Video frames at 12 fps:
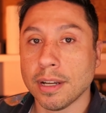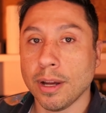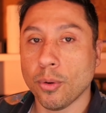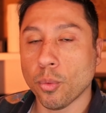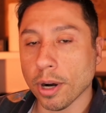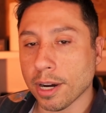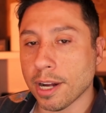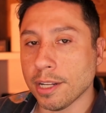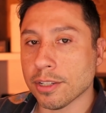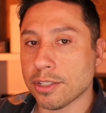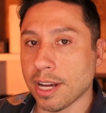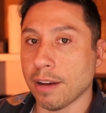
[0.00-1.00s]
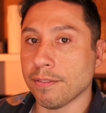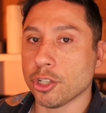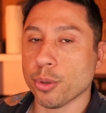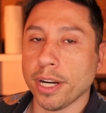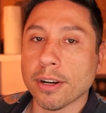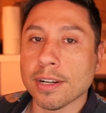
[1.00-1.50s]
work on yourself, and
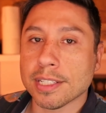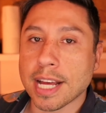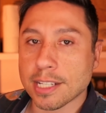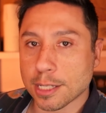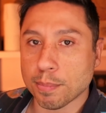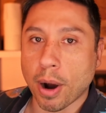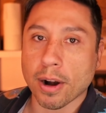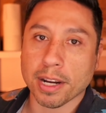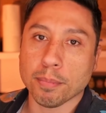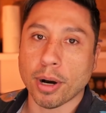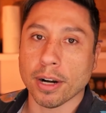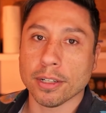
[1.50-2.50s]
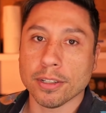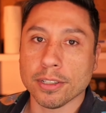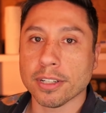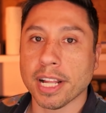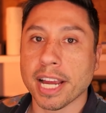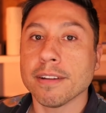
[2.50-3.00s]
treat her as that sparring partner in
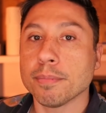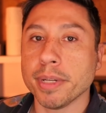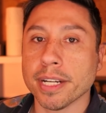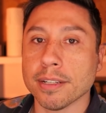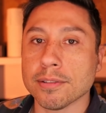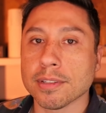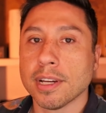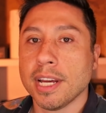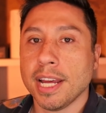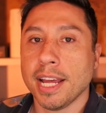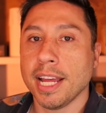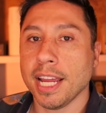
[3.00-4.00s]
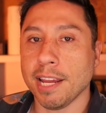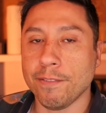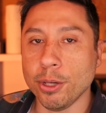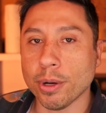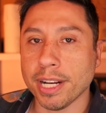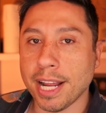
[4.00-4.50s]
your life, because if
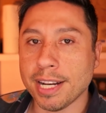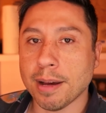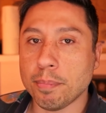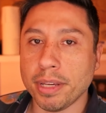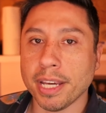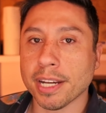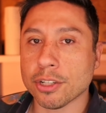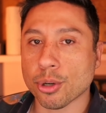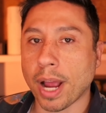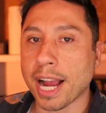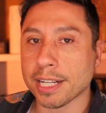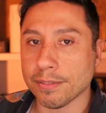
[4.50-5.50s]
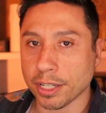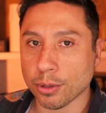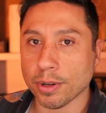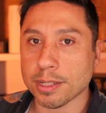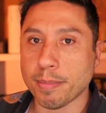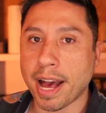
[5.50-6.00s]
you can end up being attractive and
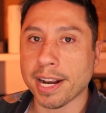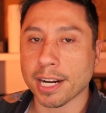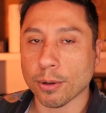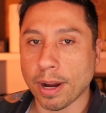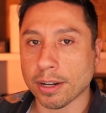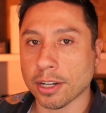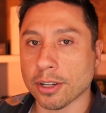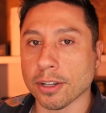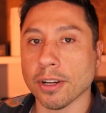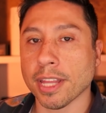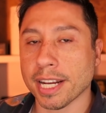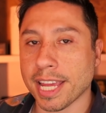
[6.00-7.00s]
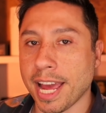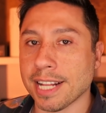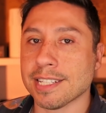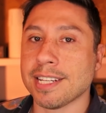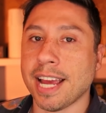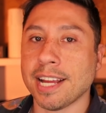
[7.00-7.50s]
charismatic around a girl that
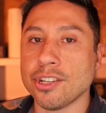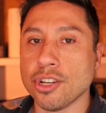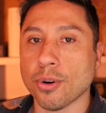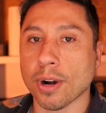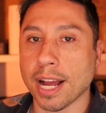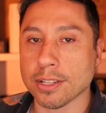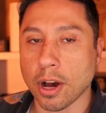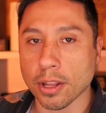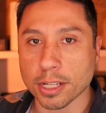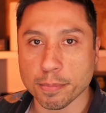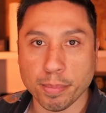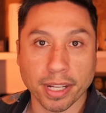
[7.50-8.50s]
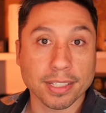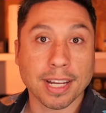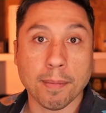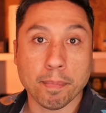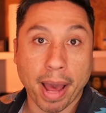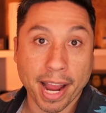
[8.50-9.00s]
can't stand you or has all this
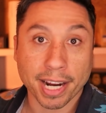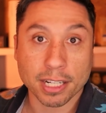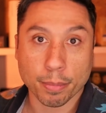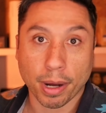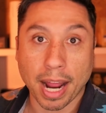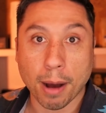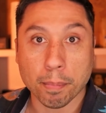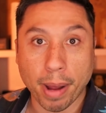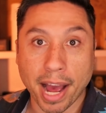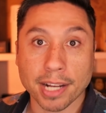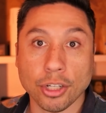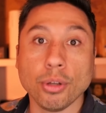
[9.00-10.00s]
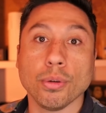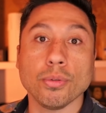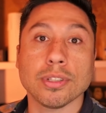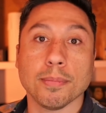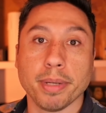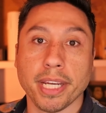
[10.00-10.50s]
built-up baggage about how bad you
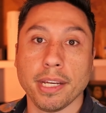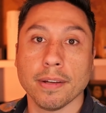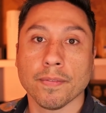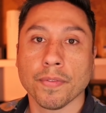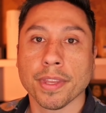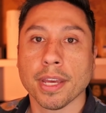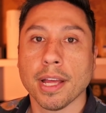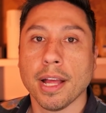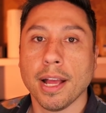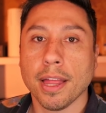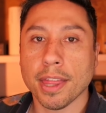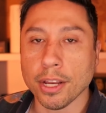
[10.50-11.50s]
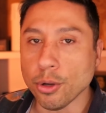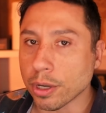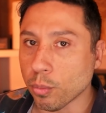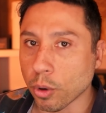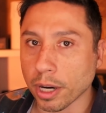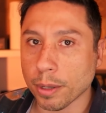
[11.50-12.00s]
used to be, then you
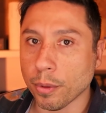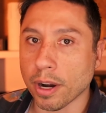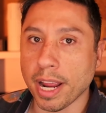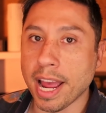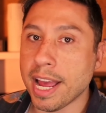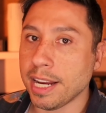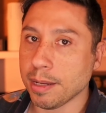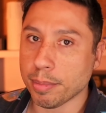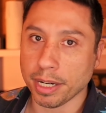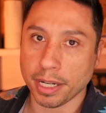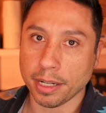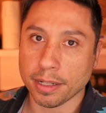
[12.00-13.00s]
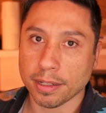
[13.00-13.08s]
can work it on anybody.